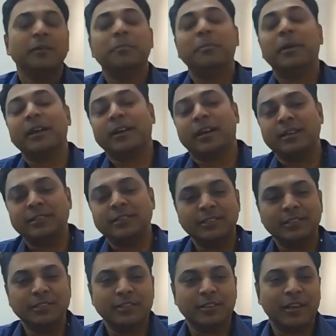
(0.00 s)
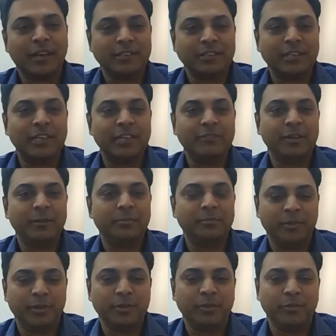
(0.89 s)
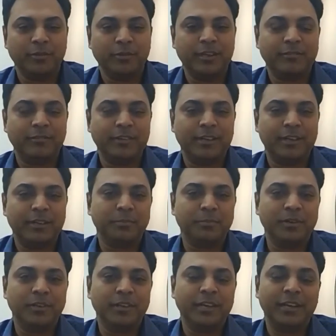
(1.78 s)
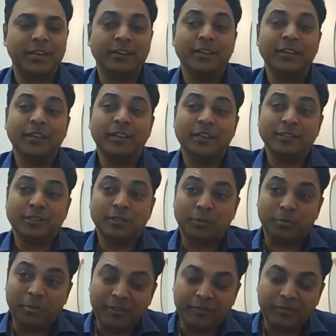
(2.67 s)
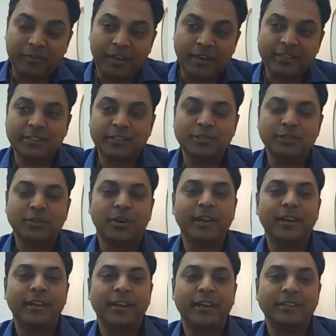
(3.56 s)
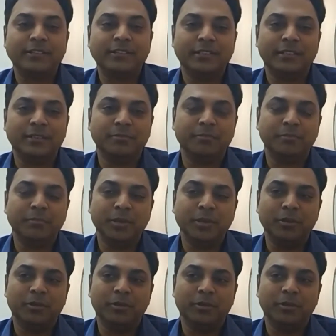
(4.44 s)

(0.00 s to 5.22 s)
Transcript: my cousins are actually were put there. So my father joined as a,